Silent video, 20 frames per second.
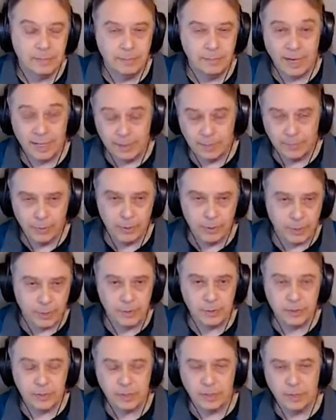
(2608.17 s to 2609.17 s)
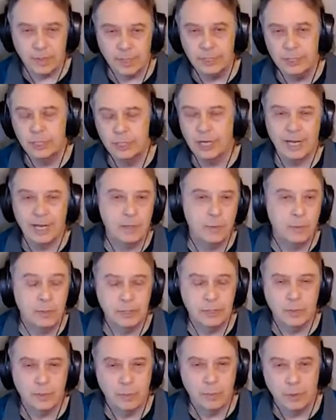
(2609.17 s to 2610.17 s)
by the producer, and Johnny
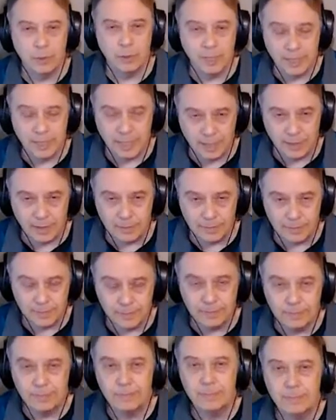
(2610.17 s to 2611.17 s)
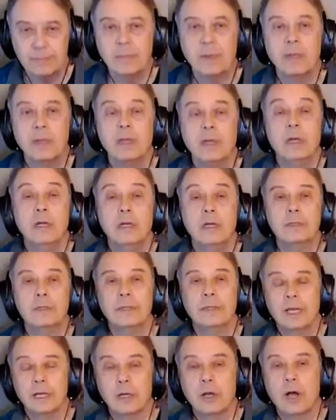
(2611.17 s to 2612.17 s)
wasn't working out. So they